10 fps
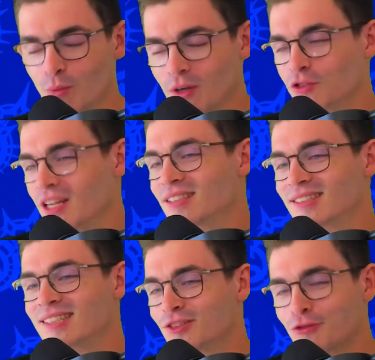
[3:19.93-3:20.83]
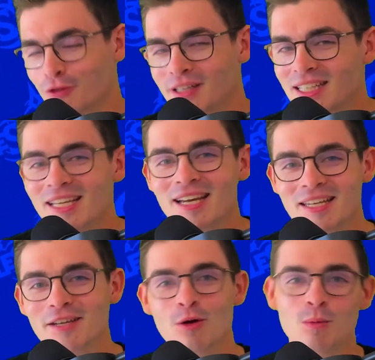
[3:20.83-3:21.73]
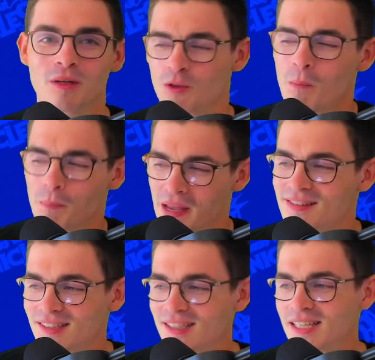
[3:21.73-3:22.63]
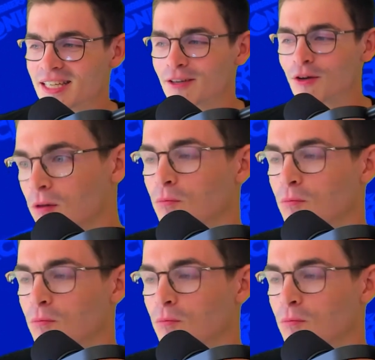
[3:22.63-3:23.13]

which isn't strictly a heal, but it's basically a heal.